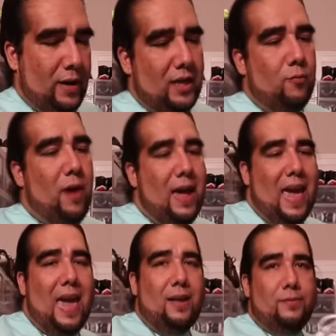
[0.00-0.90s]
Got the Ray
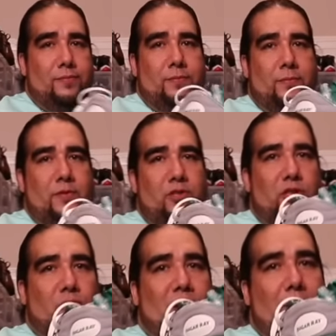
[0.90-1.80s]
eight,
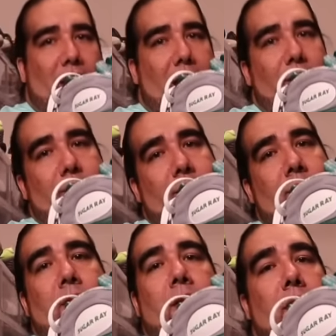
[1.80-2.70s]
Sugar Ray Ray.
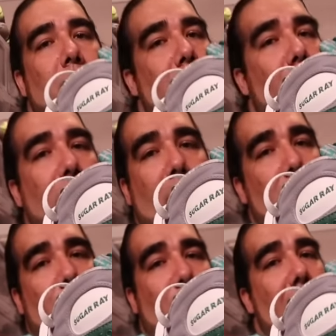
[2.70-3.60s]
And no, he ain't
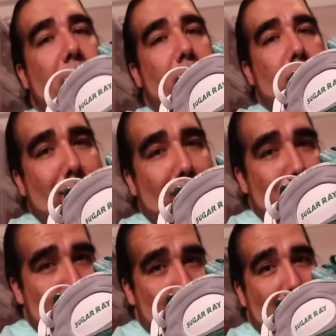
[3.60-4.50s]
no fighter. He
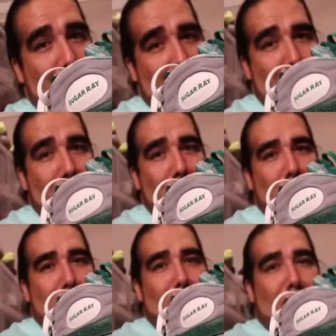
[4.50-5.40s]
used to play play on the
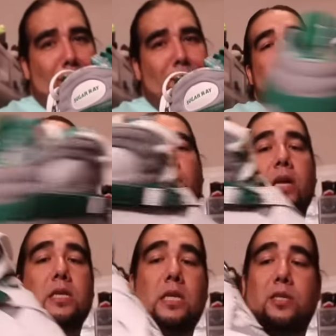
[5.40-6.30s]
court, dog. Point
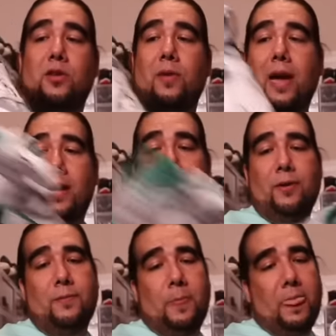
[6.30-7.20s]
is, this dude right
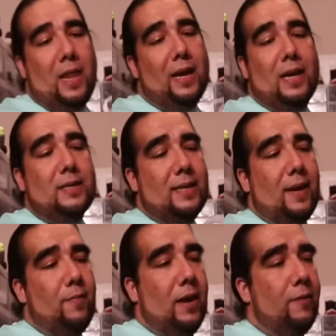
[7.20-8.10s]
here, like I
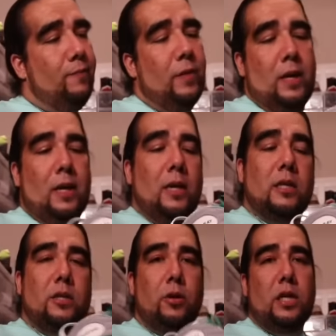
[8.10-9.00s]
said, man,
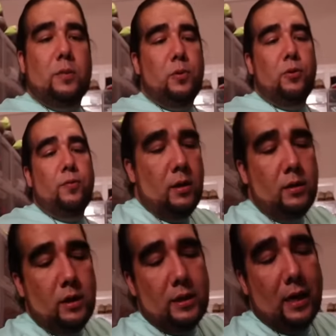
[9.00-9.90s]
silky smooth,
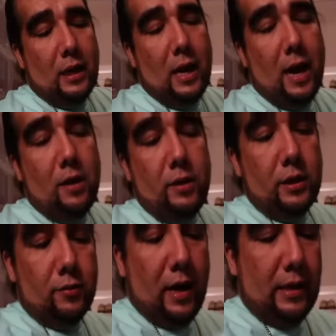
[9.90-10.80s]
just like the liner of
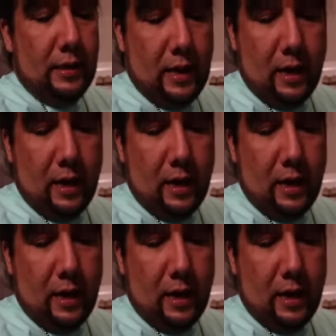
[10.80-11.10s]
this crazy